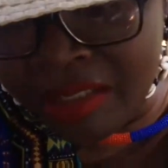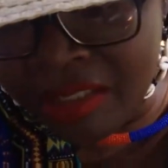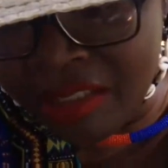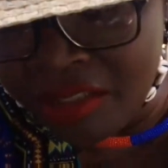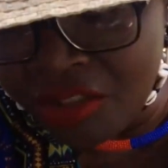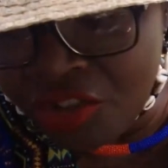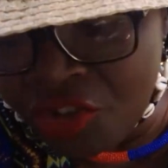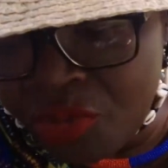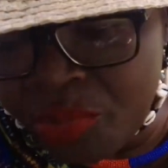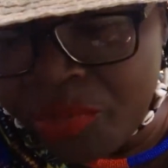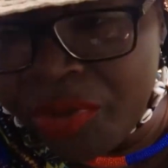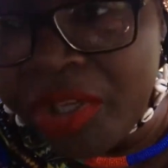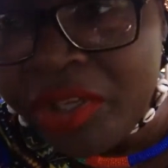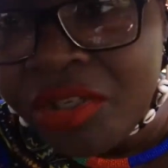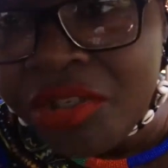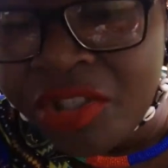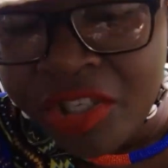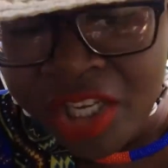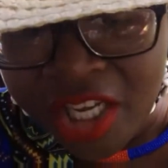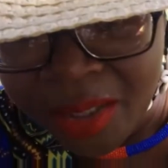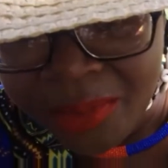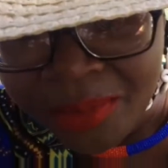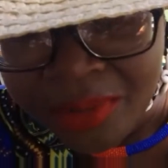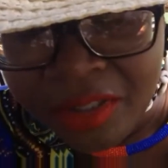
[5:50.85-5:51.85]
I said, don't be
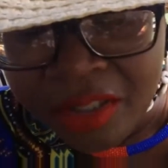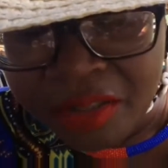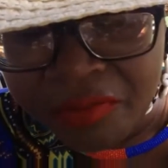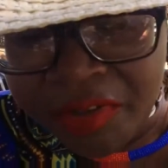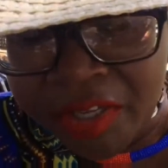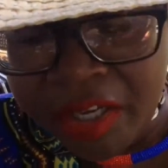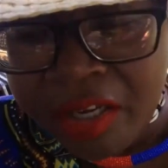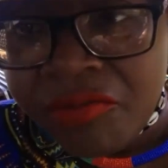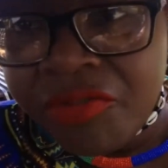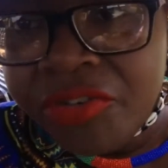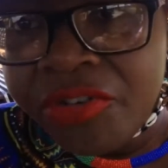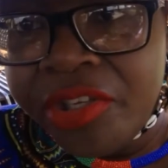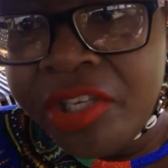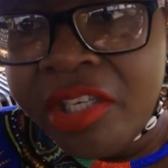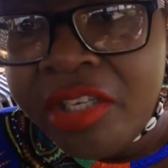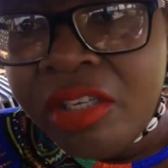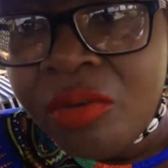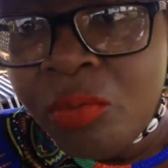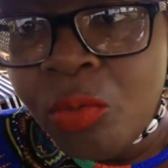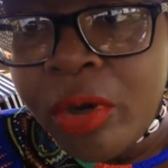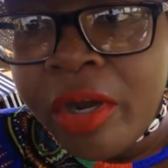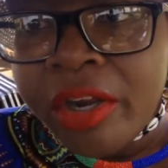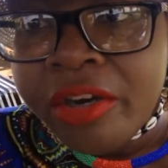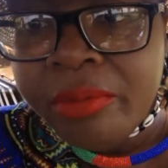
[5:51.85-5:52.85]
ashamed of ever
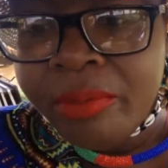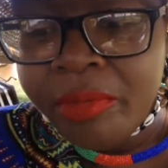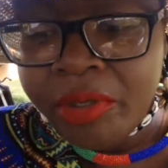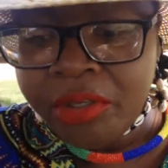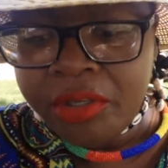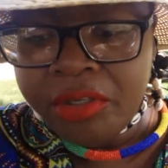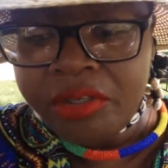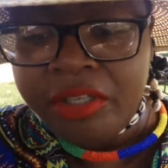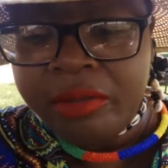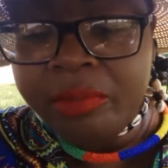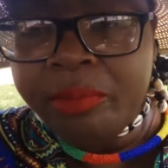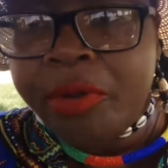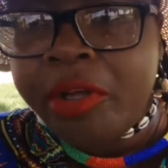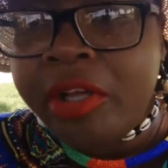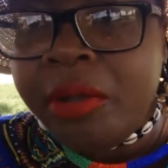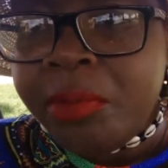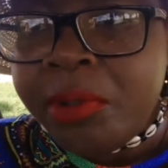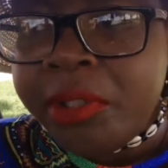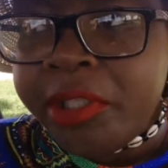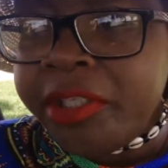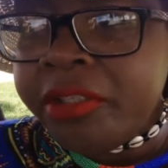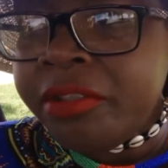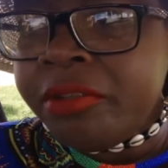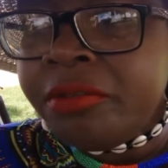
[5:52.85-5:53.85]
eating watermelon in
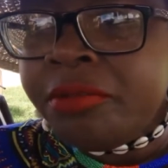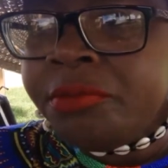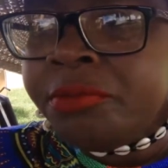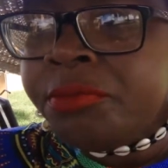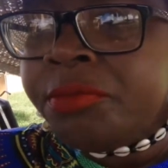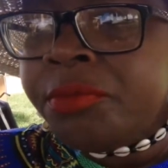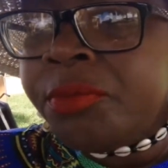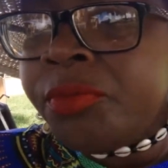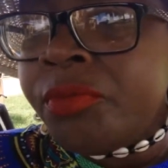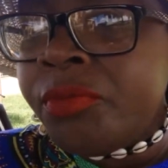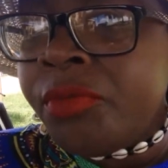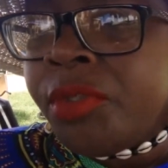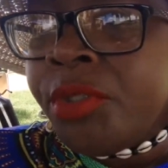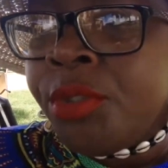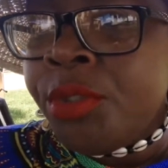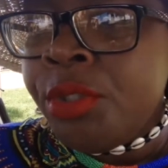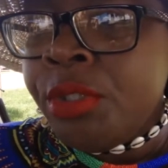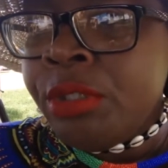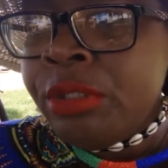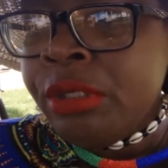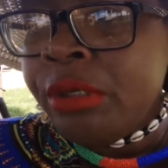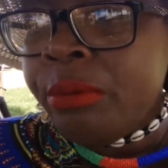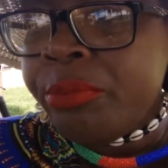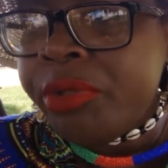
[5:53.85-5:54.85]
public
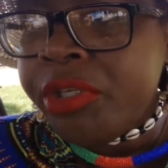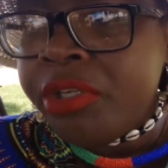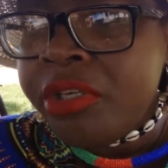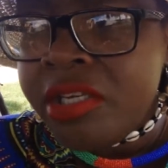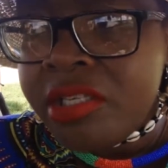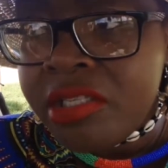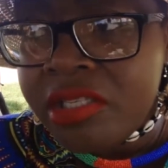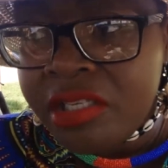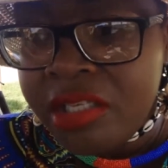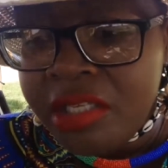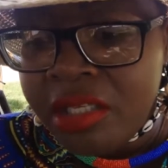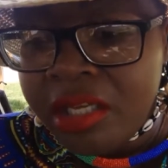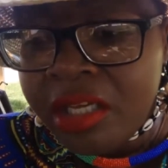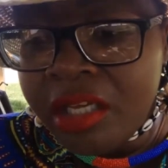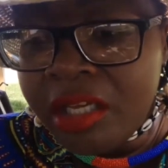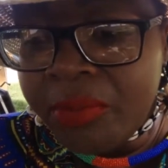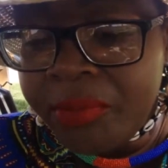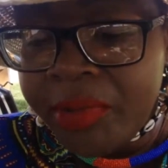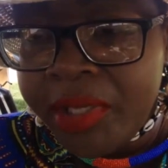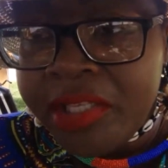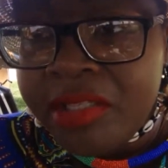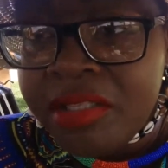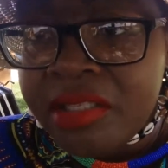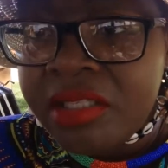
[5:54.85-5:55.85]
because
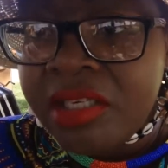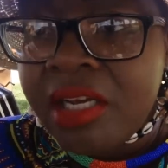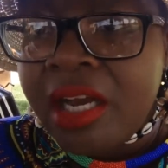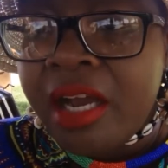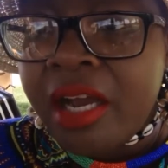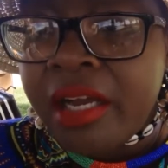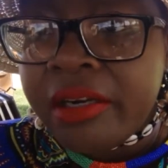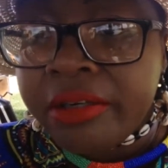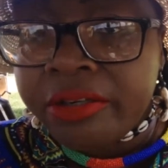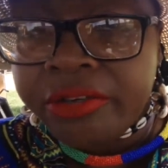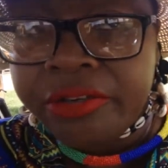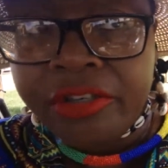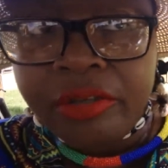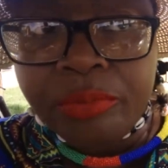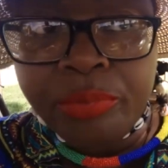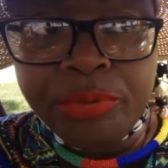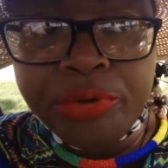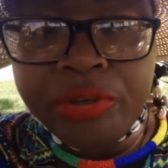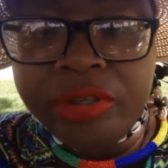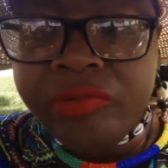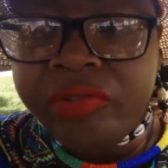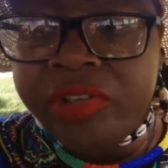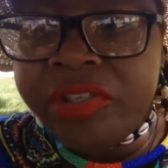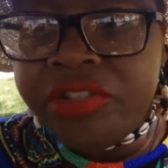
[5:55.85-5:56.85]
um, it's an honor and a
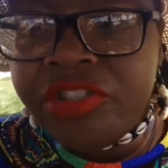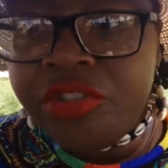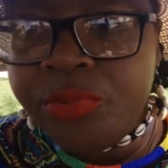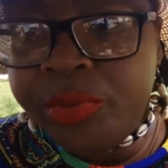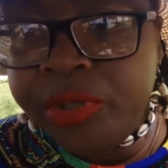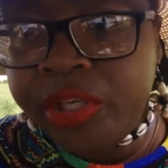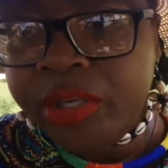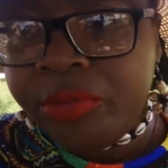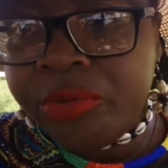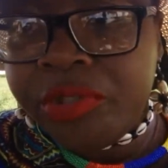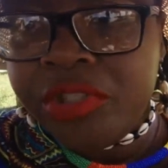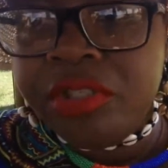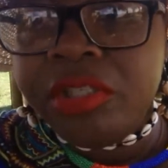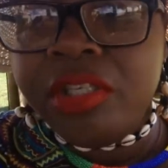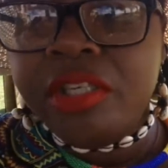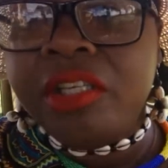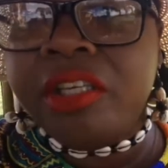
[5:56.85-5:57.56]
privilege to be able to